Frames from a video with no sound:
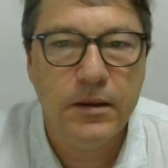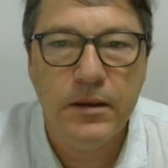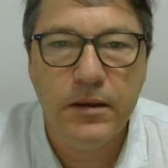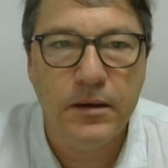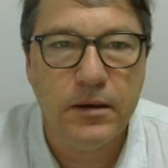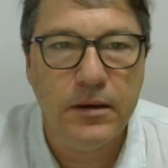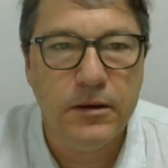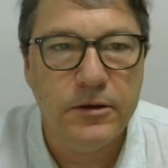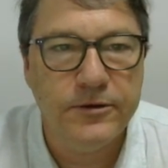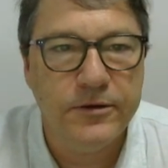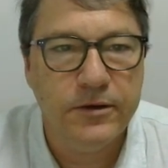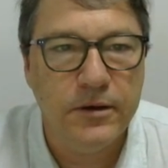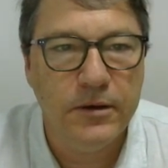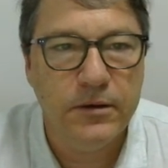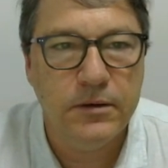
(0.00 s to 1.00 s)
Okay,
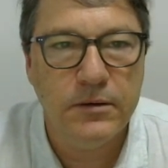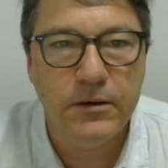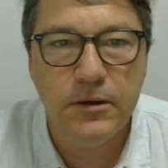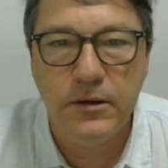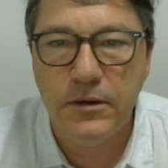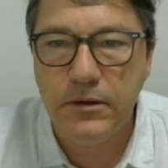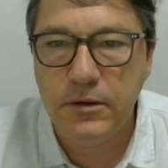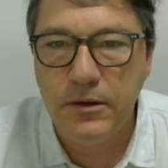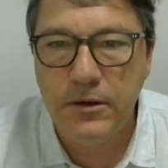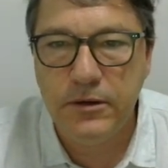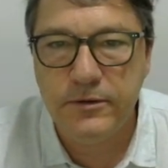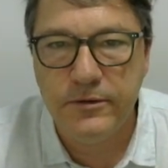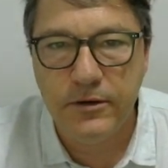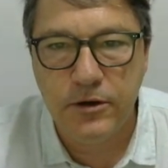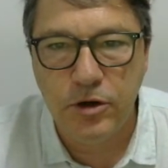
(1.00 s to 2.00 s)
so
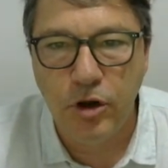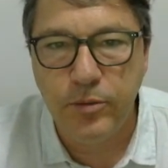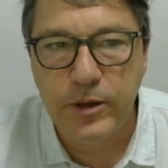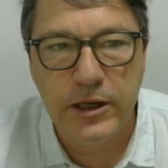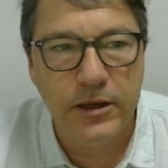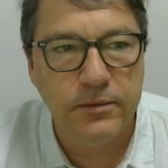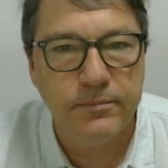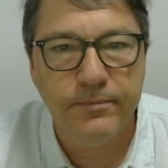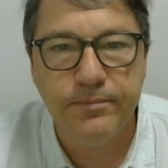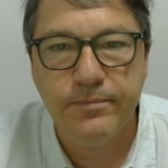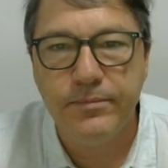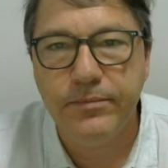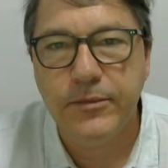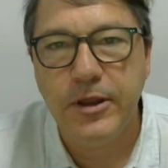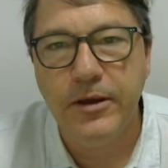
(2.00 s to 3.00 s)
here's an anomaly,
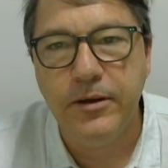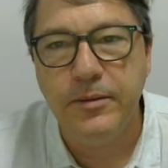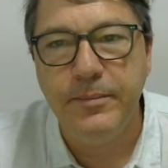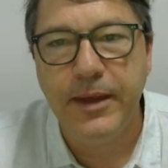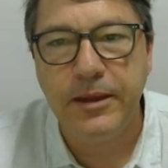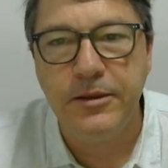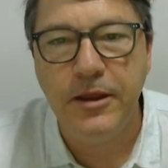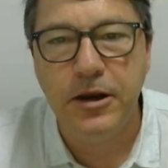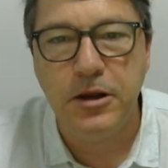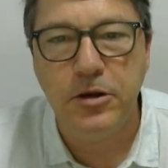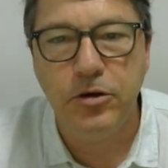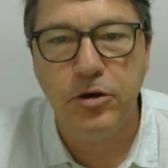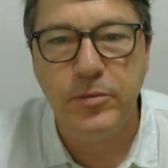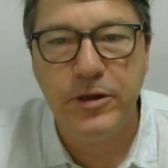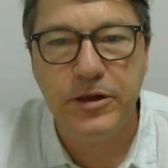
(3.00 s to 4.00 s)
a magnetic
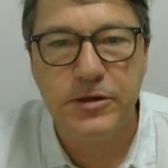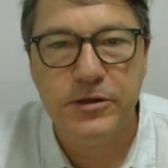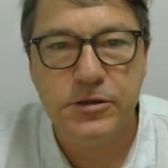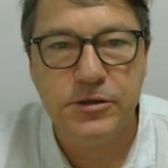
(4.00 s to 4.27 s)
anomaly as it